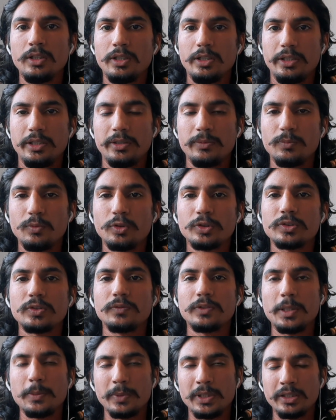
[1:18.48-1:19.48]
And most of
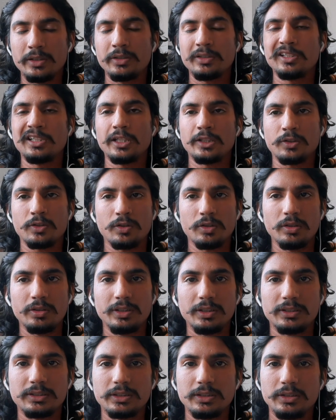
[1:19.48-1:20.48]
them are in
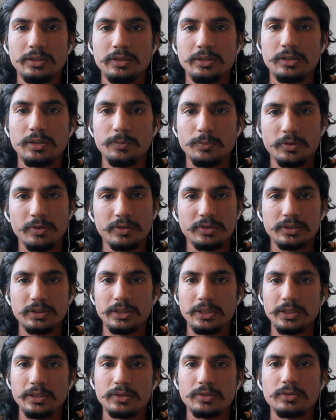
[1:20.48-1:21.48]
electronics and computer
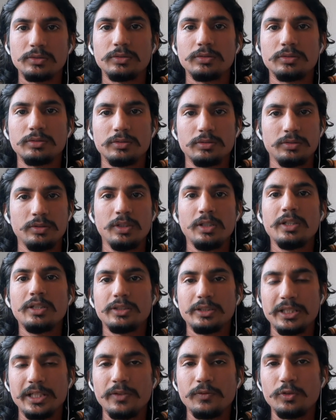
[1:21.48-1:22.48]
science. So
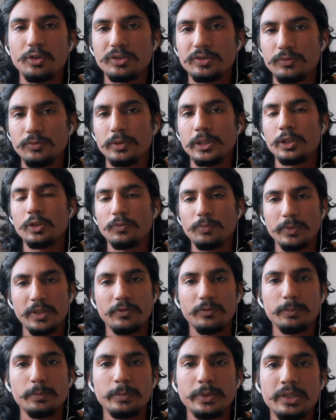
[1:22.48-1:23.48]
that was one of my
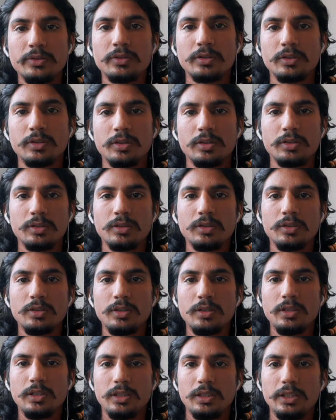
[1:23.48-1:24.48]
major
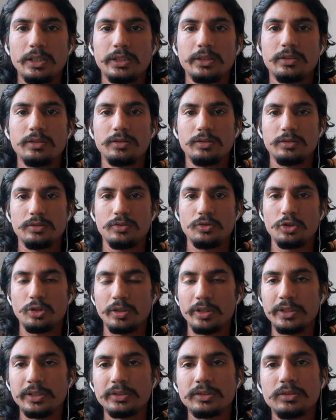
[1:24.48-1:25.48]
like
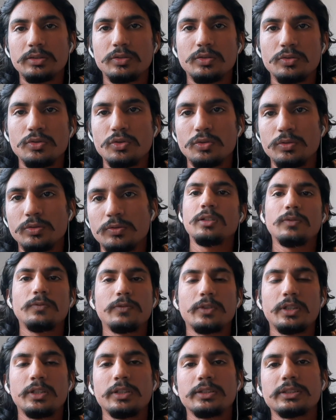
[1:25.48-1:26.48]
choice to choose
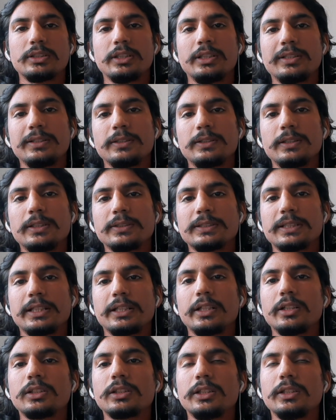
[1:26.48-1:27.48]
France. And the
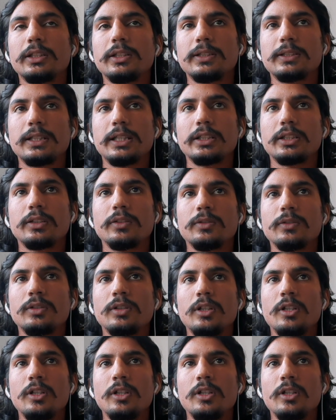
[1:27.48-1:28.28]
second thing is like in